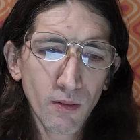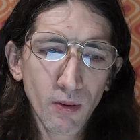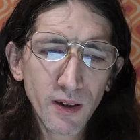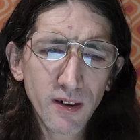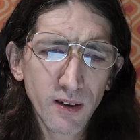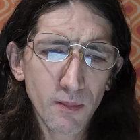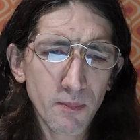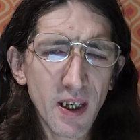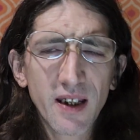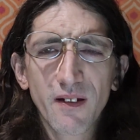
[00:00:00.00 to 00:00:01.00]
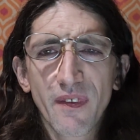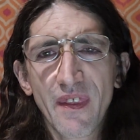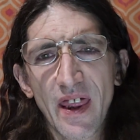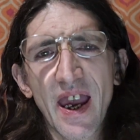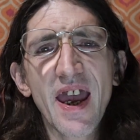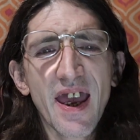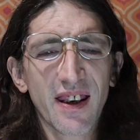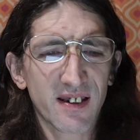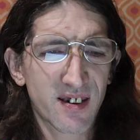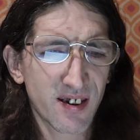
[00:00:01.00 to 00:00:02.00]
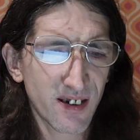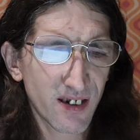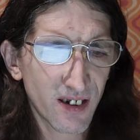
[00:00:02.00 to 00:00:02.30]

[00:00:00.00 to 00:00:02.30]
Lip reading: What do you make of that?